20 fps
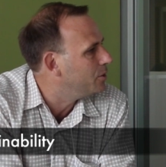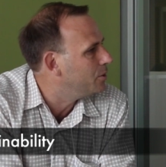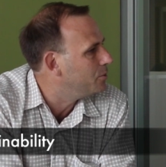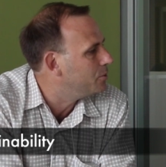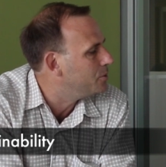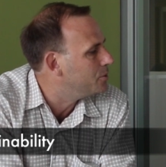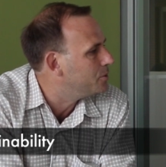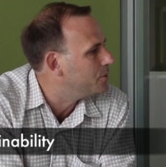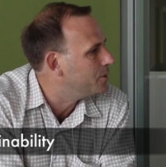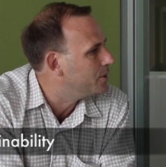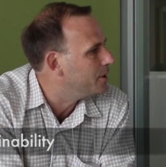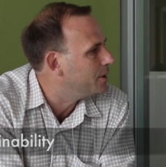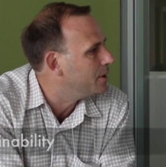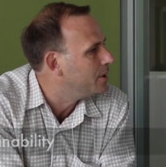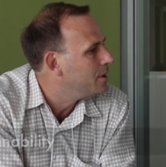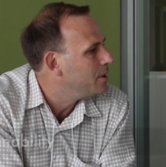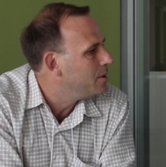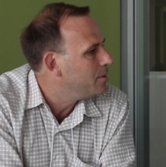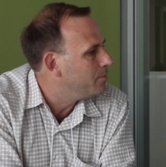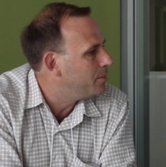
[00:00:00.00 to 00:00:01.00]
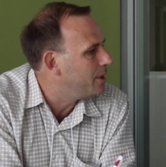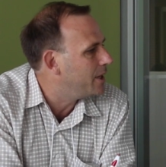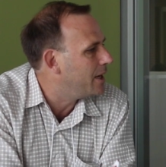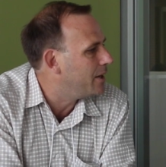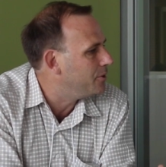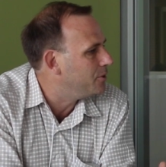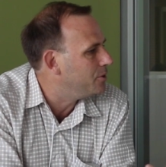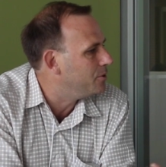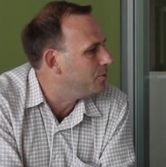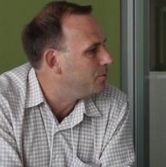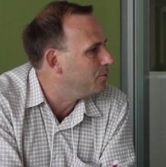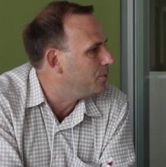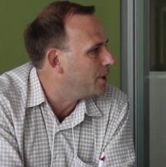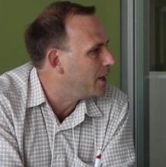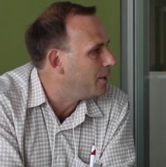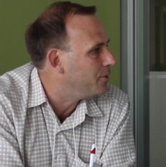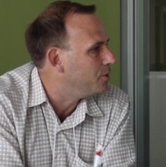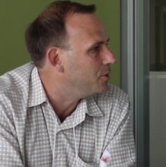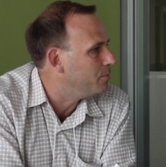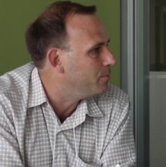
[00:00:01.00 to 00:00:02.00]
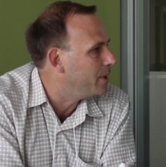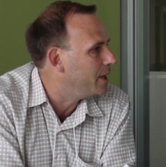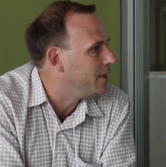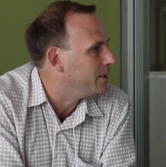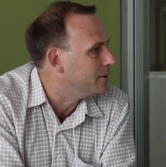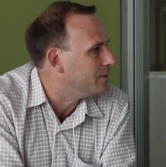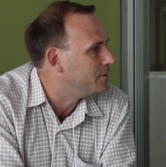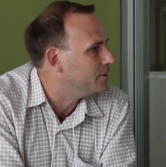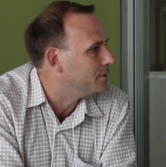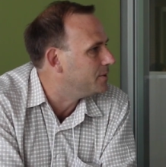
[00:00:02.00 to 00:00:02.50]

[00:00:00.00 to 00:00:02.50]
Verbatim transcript: donors are there, but how do you, how do you make it